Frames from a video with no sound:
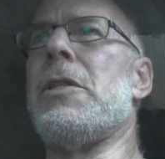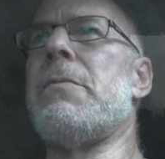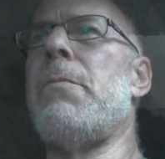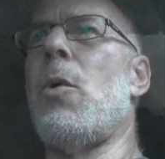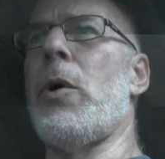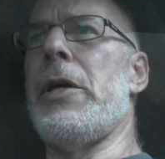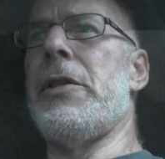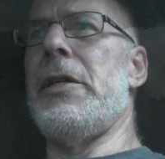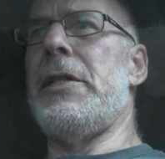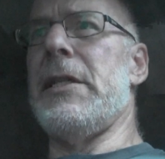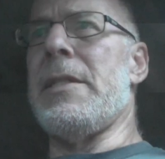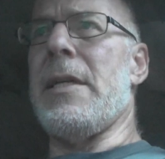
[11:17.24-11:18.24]
it's more in the
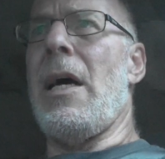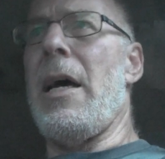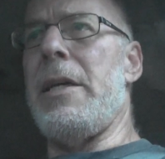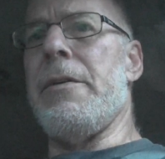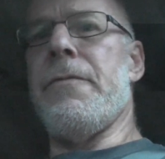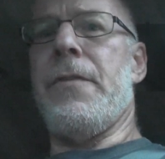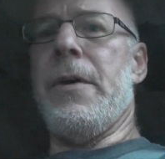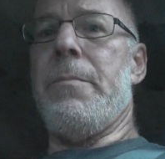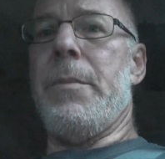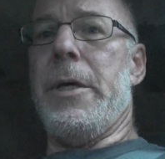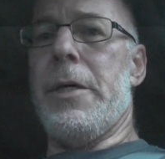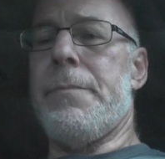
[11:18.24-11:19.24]
design of
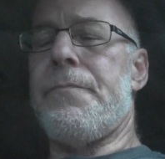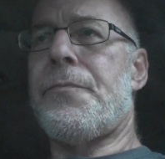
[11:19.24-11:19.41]
Fitbit.